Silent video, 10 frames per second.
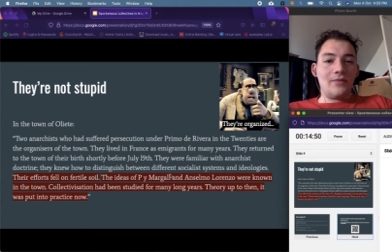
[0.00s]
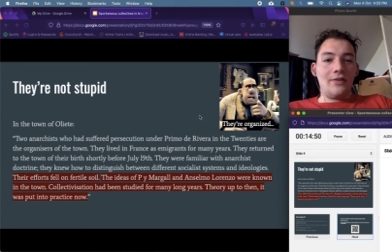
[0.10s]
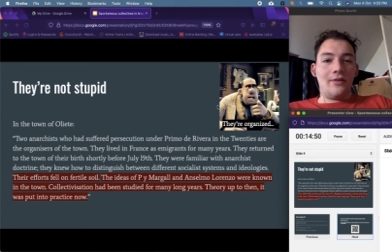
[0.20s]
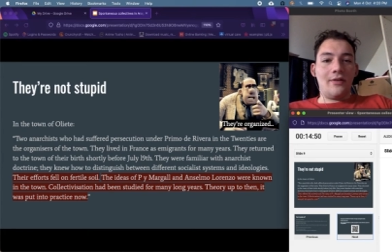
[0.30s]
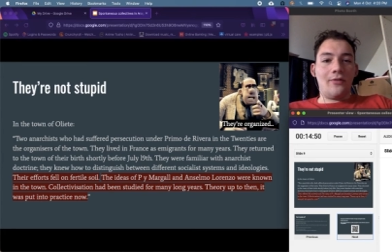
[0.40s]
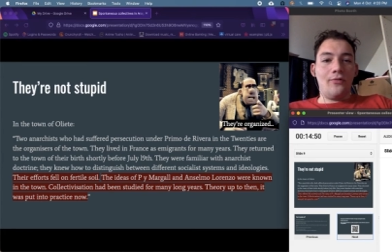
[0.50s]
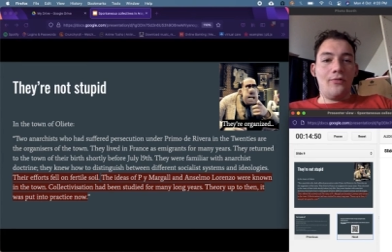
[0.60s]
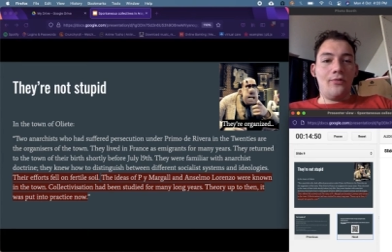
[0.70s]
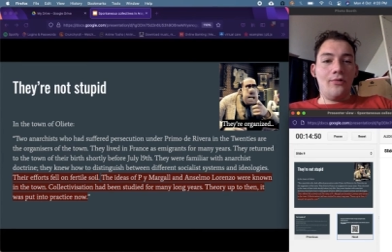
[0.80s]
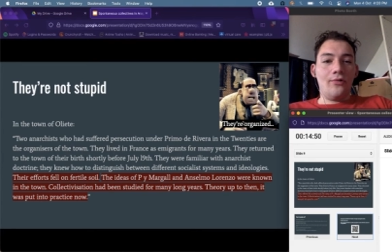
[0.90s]
They are
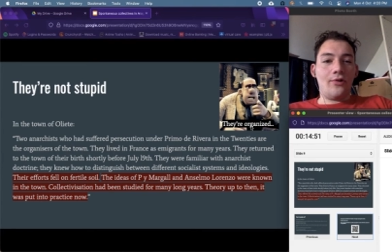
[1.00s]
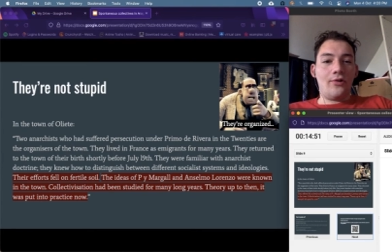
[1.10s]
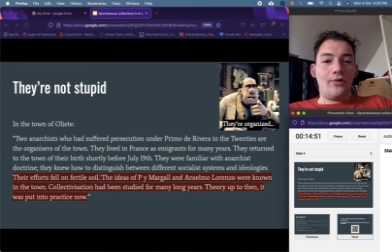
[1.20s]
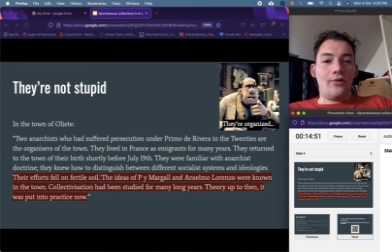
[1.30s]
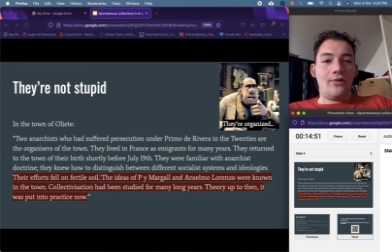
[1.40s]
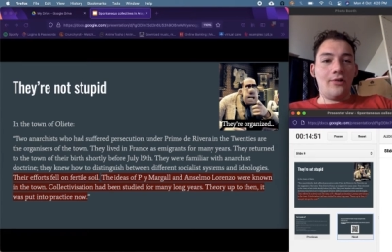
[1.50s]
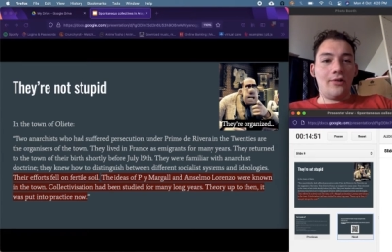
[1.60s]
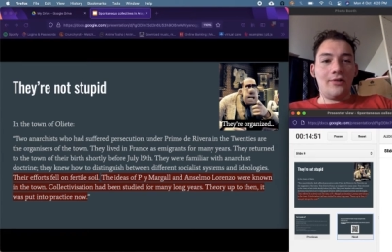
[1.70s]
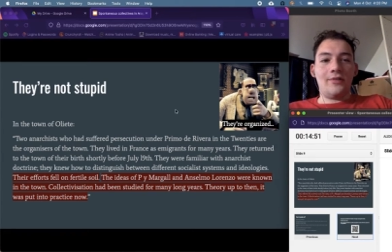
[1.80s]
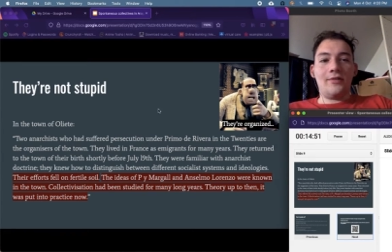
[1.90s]

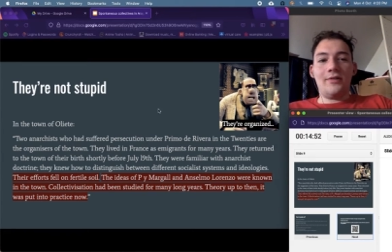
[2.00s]
organized.